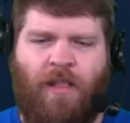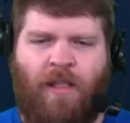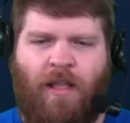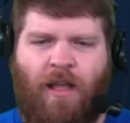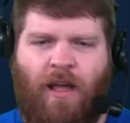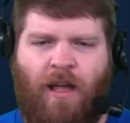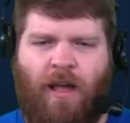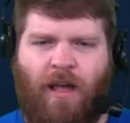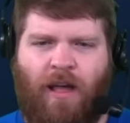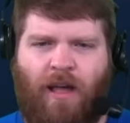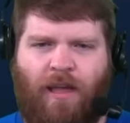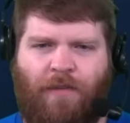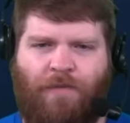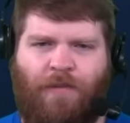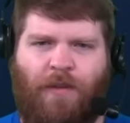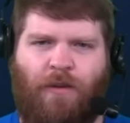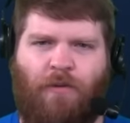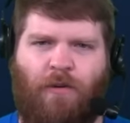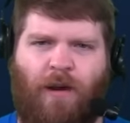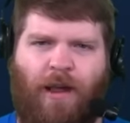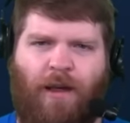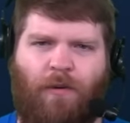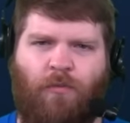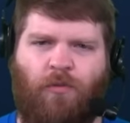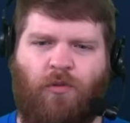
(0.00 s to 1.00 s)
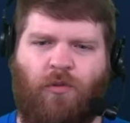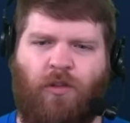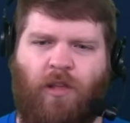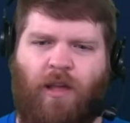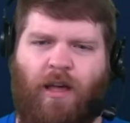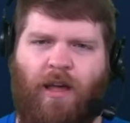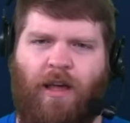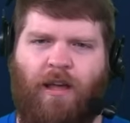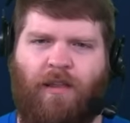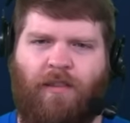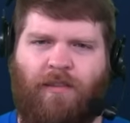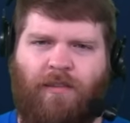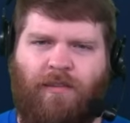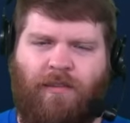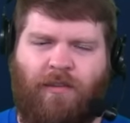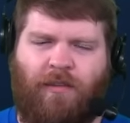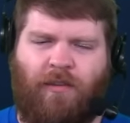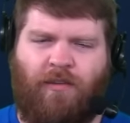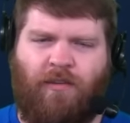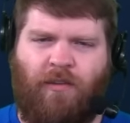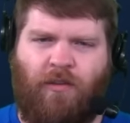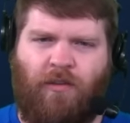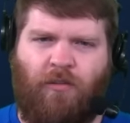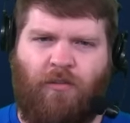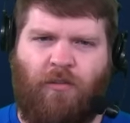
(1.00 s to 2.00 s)
uh, if he were able uh, to,
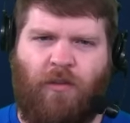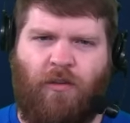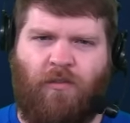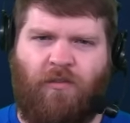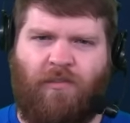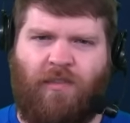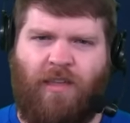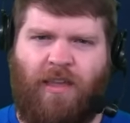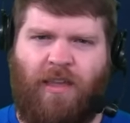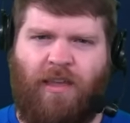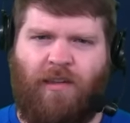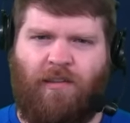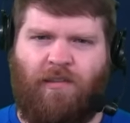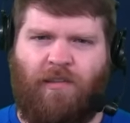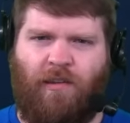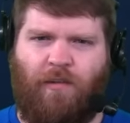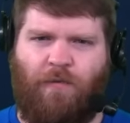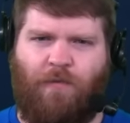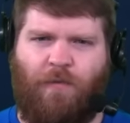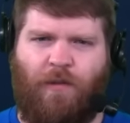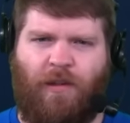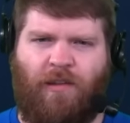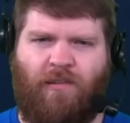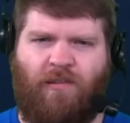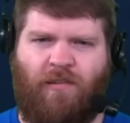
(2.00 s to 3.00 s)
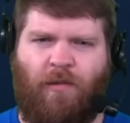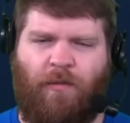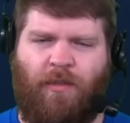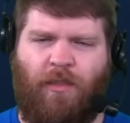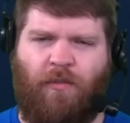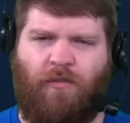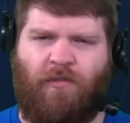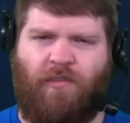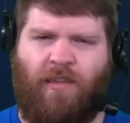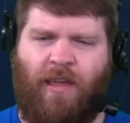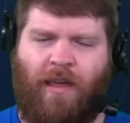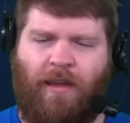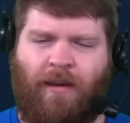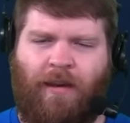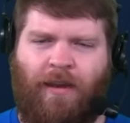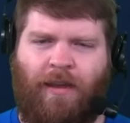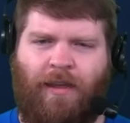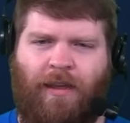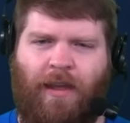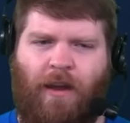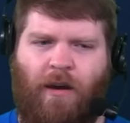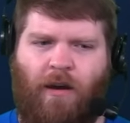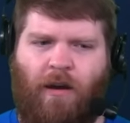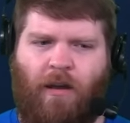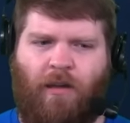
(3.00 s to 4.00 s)
to do those things and fix some of those
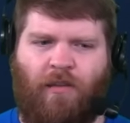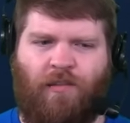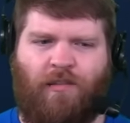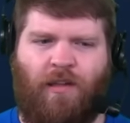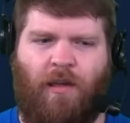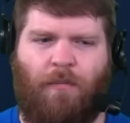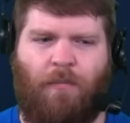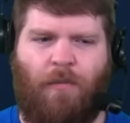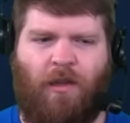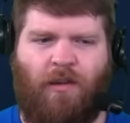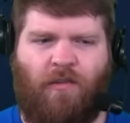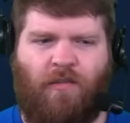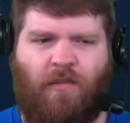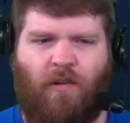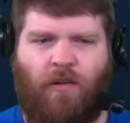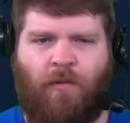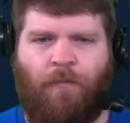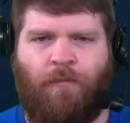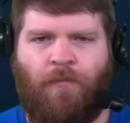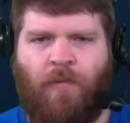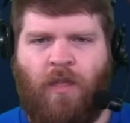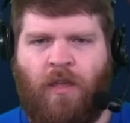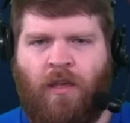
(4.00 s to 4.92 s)
technique areas I mentioned.